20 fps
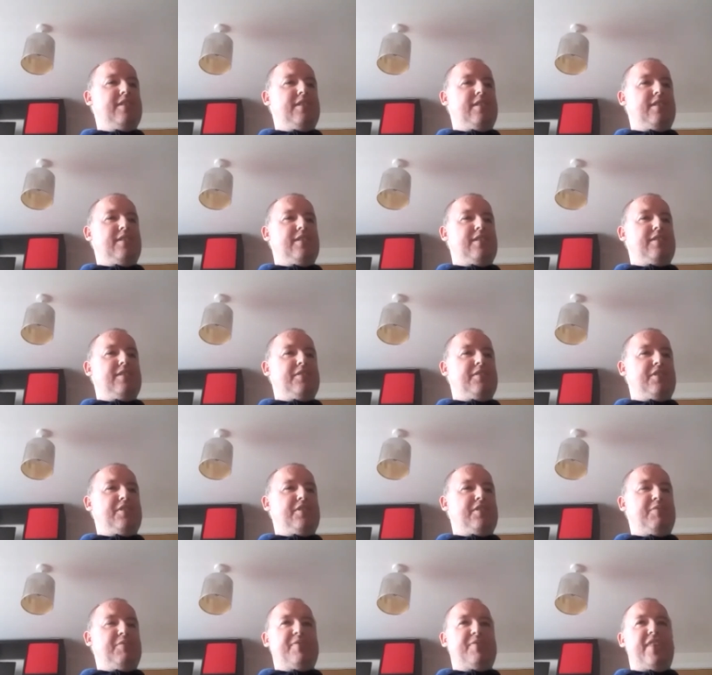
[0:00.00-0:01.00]
So
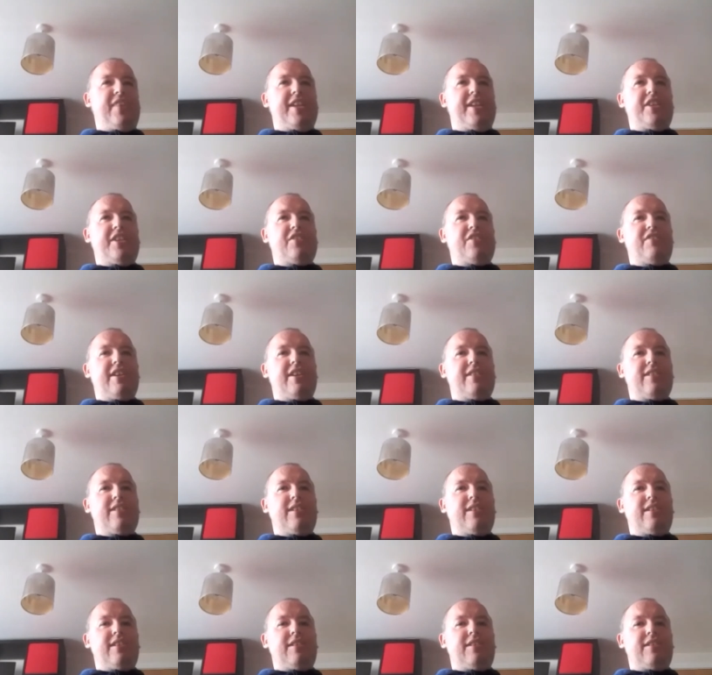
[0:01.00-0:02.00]
she was very strict,
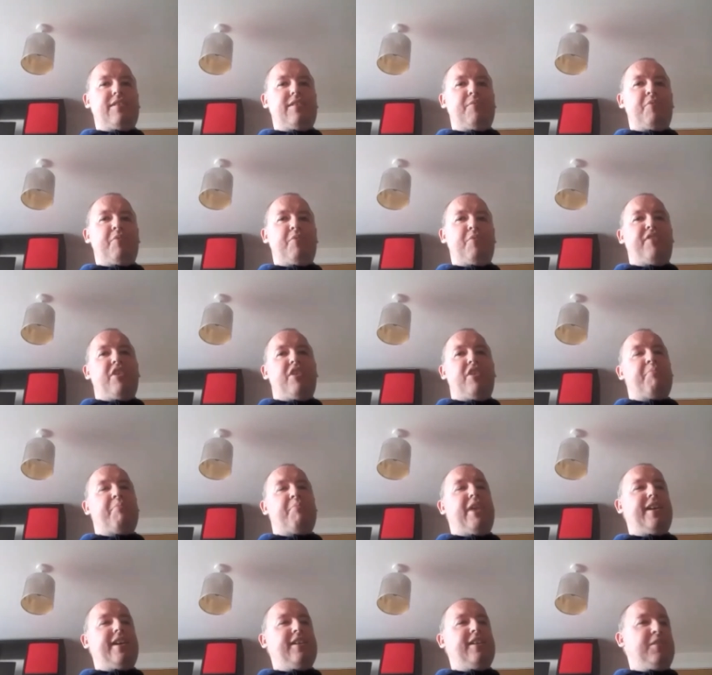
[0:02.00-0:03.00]
like, why have you got a
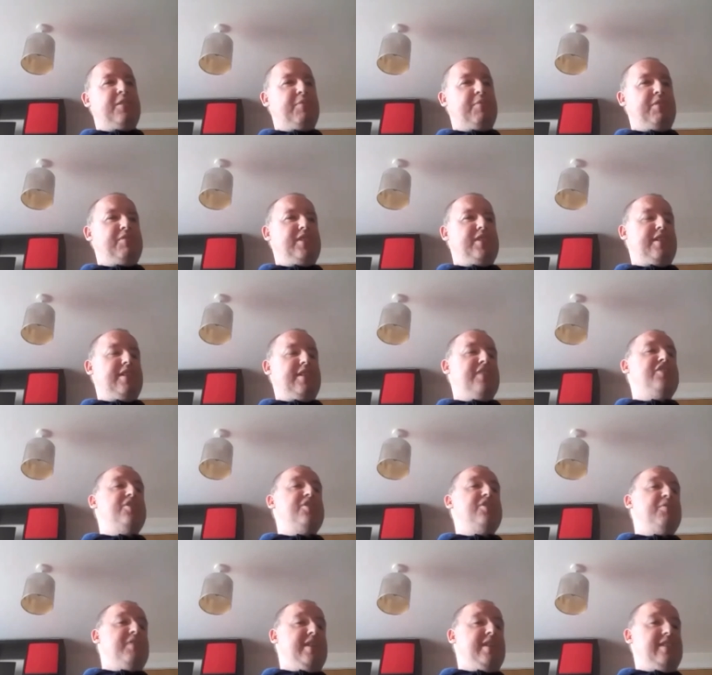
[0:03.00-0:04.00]
bag in your wheelchair? Because you
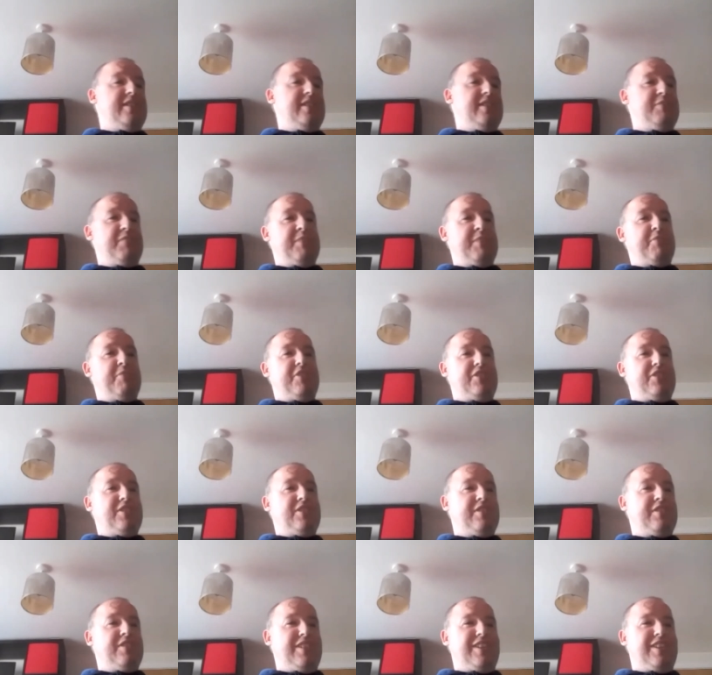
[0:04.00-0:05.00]
don't need it to play bocce.
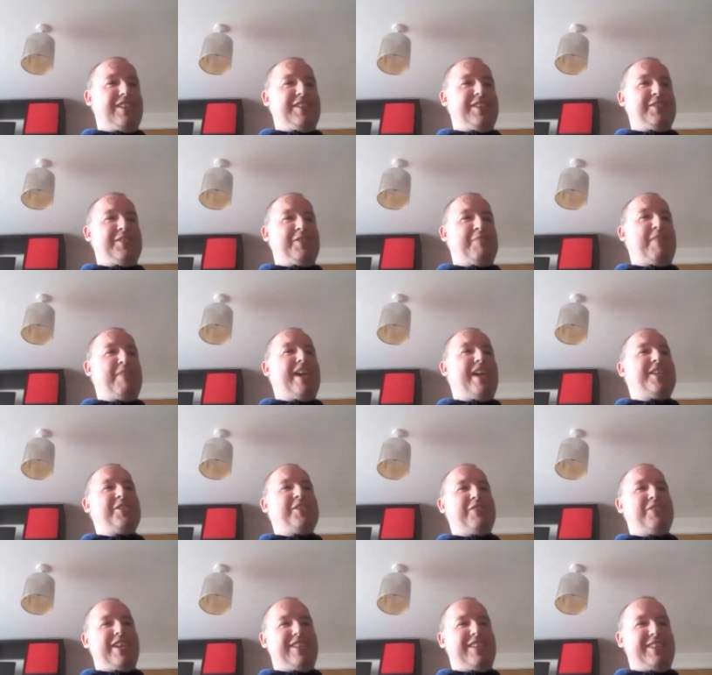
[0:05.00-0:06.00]
So the bags
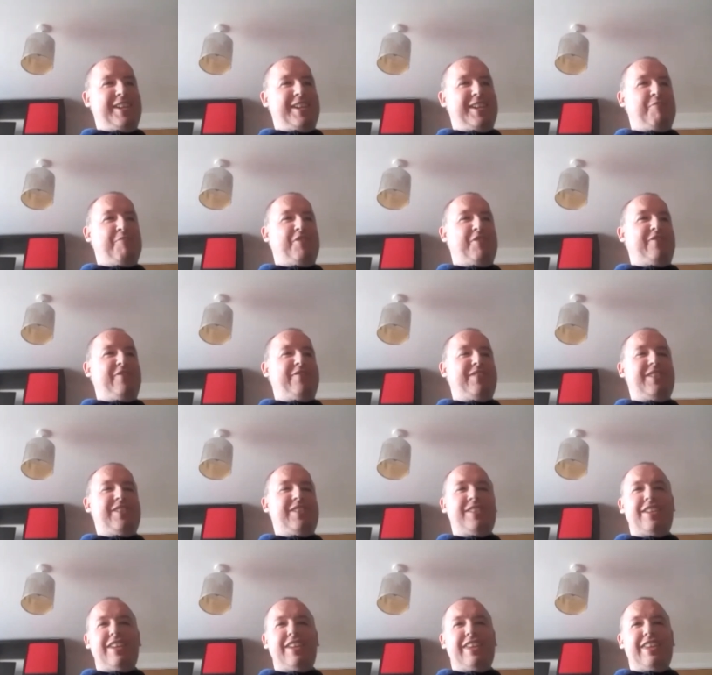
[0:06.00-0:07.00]
all had to come off,
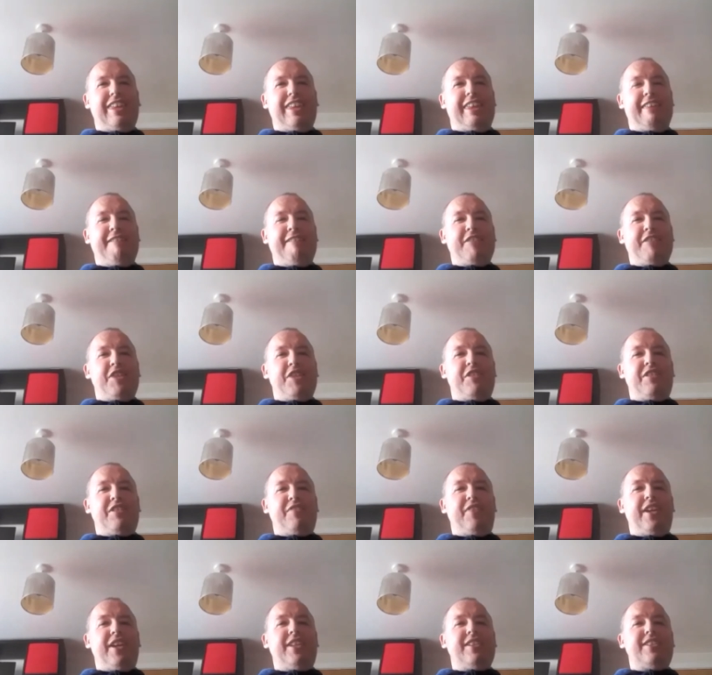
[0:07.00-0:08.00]
and to the
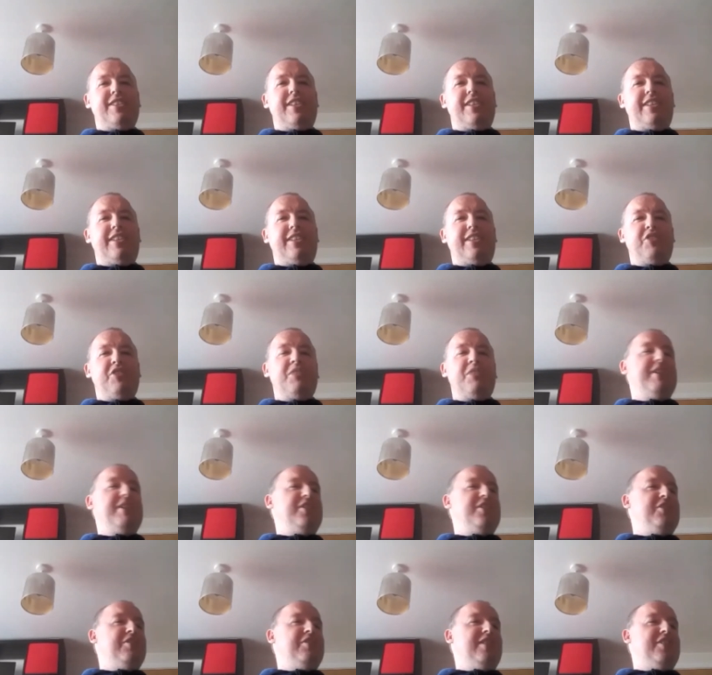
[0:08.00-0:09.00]
finest detail, she made
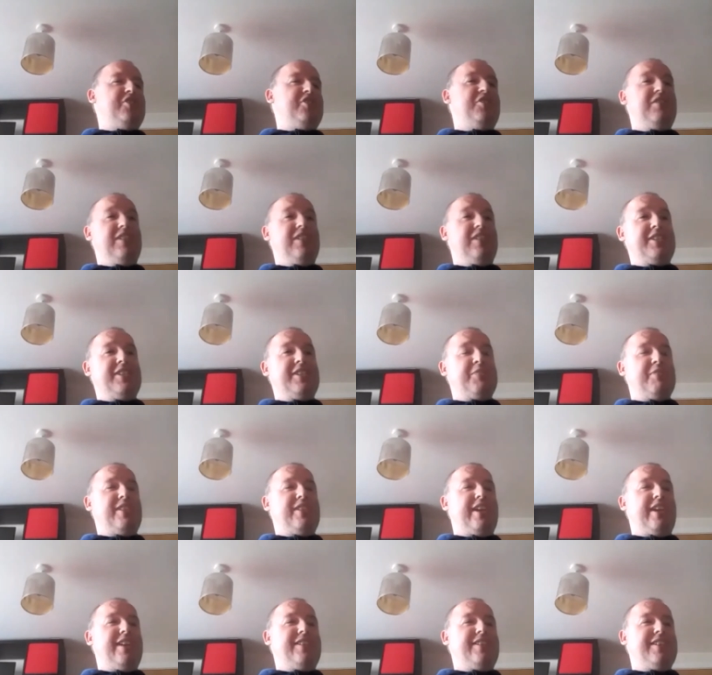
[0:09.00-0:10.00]
sure your shoelaces were
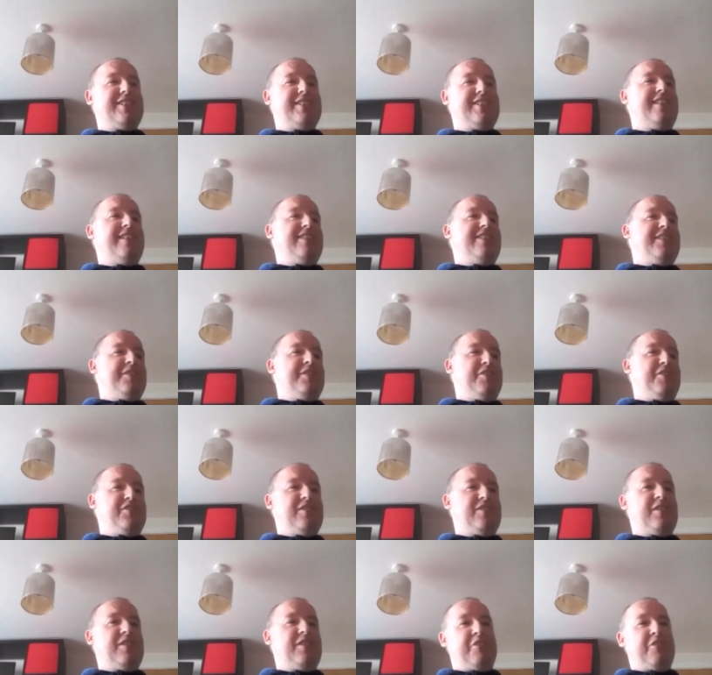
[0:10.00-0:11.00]
tied, because anything
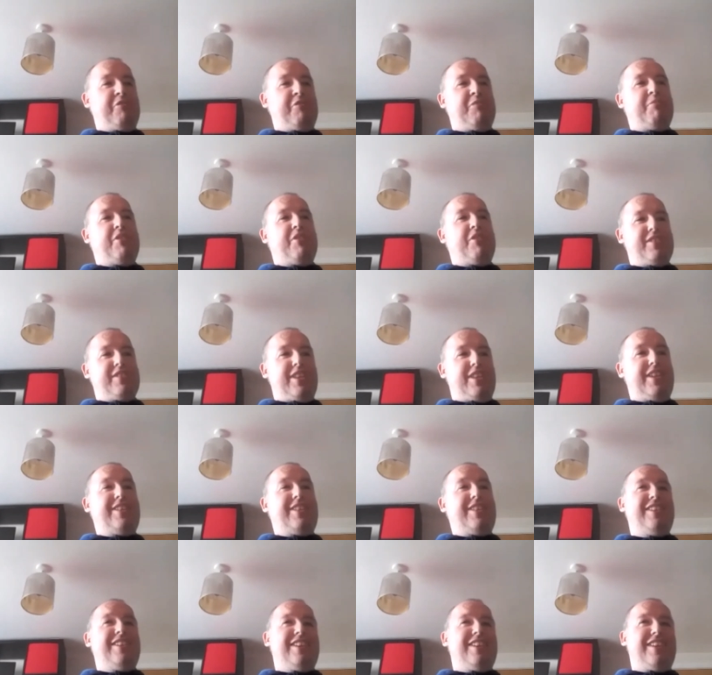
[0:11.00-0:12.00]
touching the throwing box
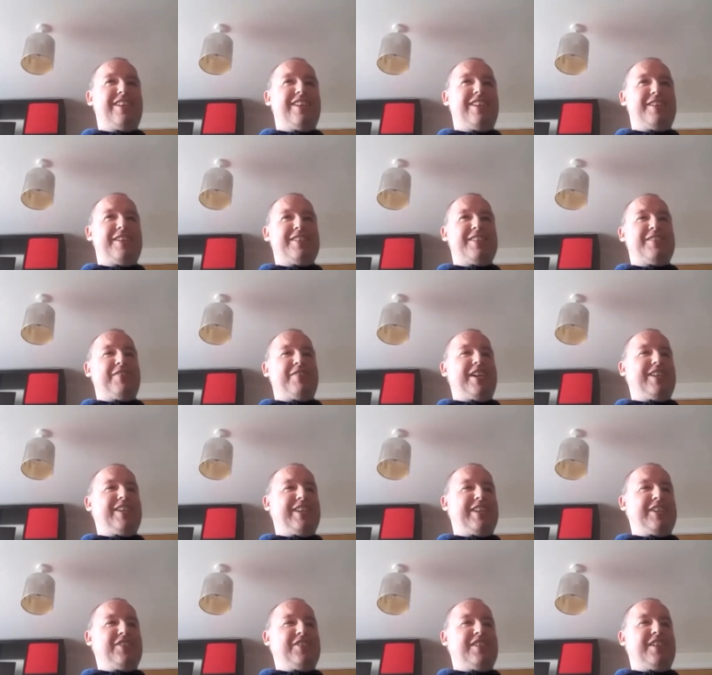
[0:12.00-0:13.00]
line is a
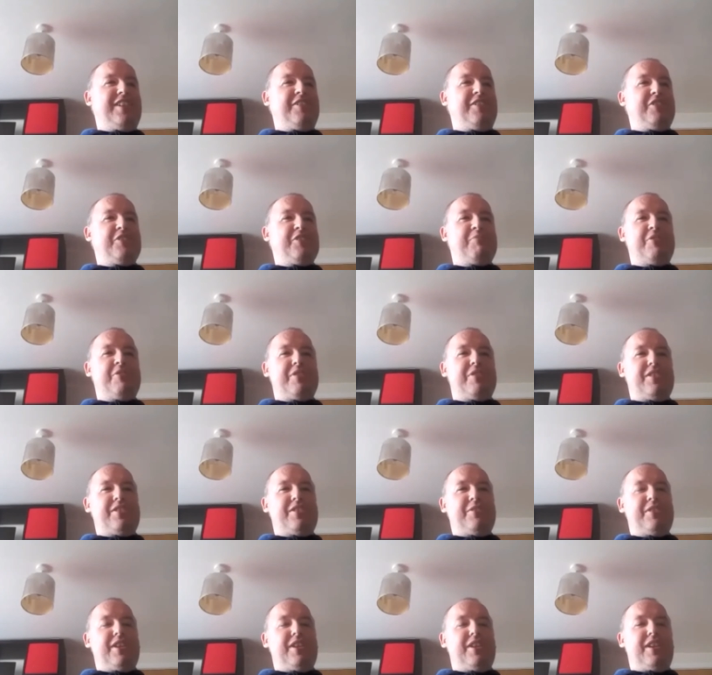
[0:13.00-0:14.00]
violation in our sport.
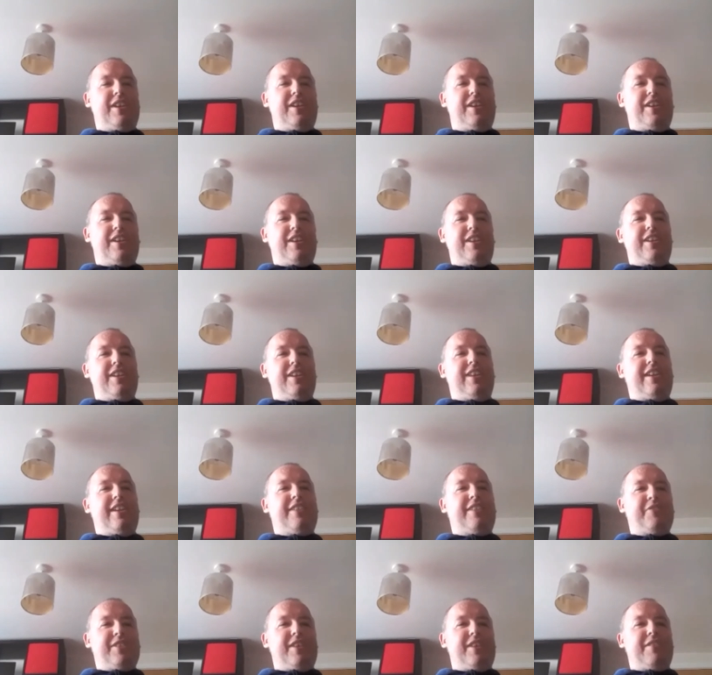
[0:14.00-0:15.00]
So you learn
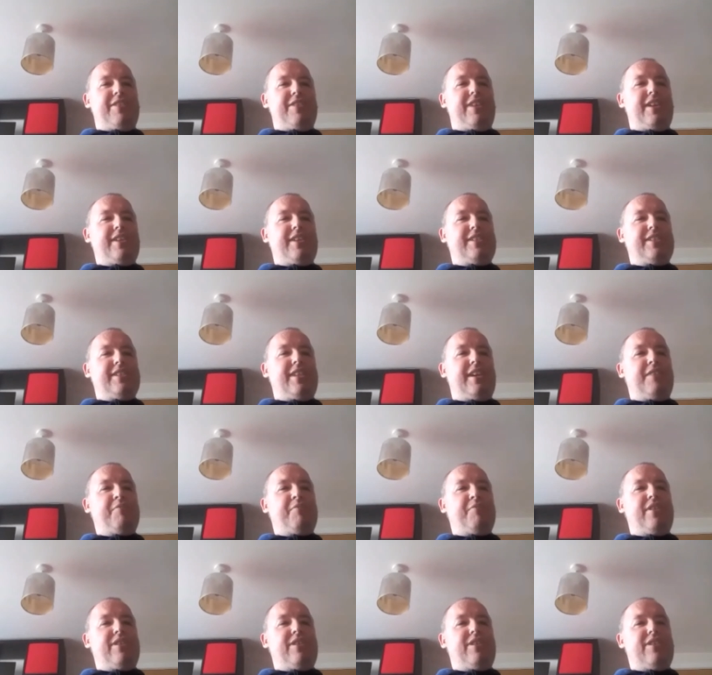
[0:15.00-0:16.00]
those little things. And then with